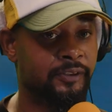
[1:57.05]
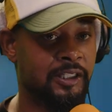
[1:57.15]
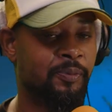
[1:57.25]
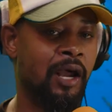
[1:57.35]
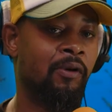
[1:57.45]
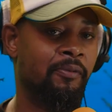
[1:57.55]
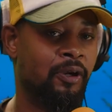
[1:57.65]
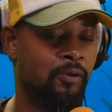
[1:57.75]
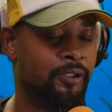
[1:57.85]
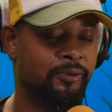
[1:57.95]
That's probably why we're
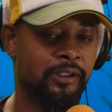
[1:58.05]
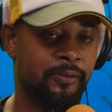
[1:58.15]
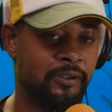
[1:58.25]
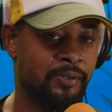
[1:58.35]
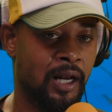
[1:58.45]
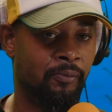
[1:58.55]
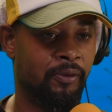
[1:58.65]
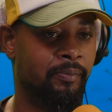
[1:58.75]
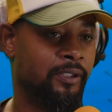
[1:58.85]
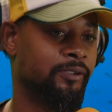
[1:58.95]
going through some of these problems
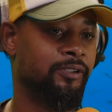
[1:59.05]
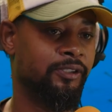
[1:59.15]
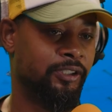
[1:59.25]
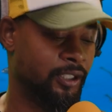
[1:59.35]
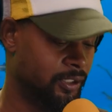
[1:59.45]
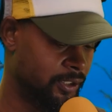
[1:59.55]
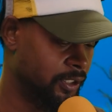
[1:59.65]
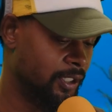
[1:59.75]
with the mixes and shit.